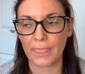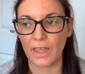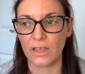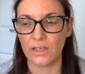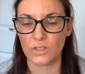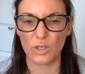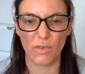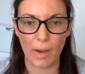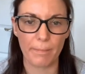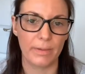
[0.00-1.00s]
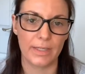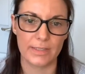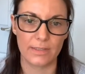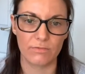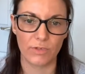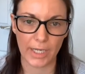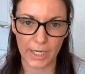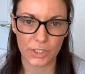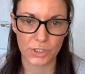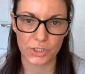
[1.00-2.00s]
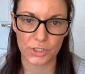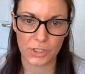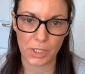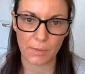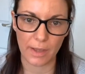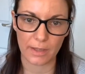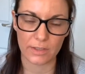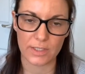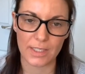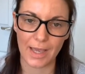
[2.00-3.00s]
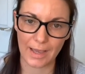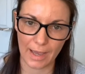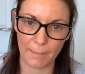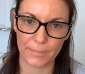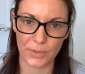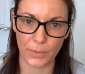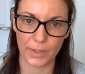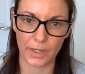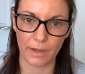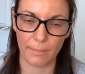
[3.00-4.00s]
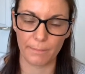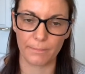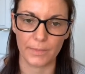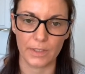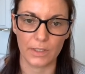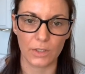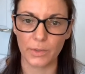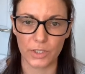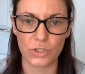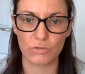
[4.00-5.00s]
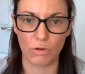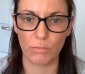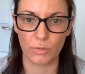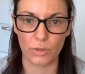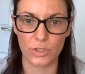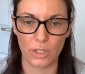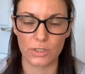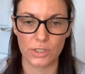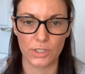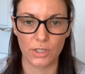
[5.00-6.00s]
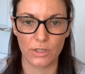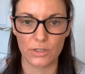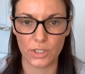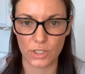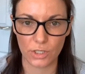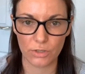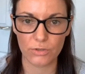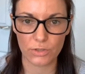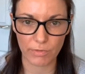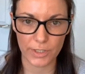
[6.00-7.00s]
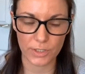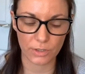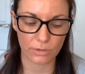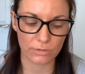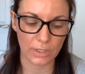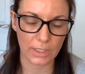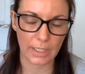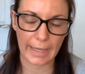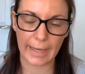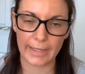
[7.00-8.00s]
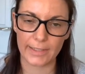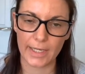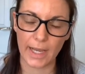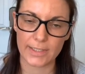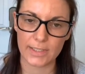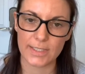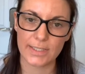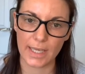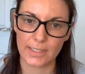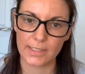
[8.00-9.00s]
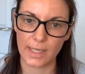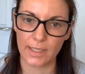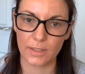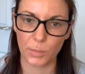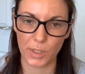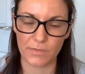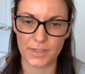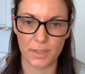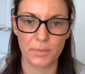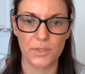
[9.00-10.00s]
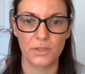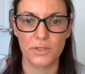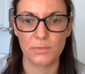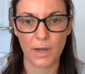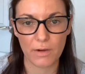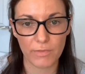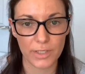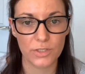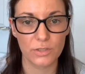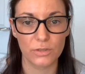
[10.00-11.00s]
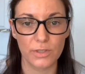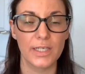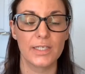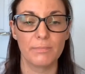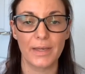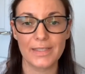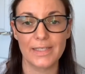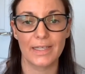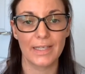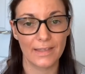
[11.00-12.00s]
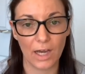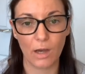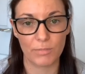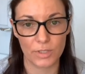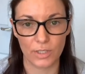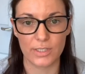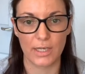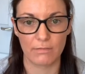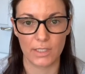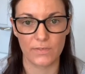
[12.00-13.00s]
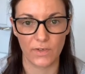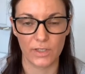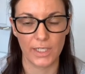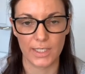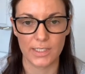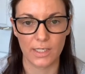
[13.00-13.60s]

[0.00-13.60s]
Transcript: sort of unpleasant reaction to it, because it can be quite a strong product to use, retinol. And as I said in the previous episode as well, retinol is basically that upside down exfoliator.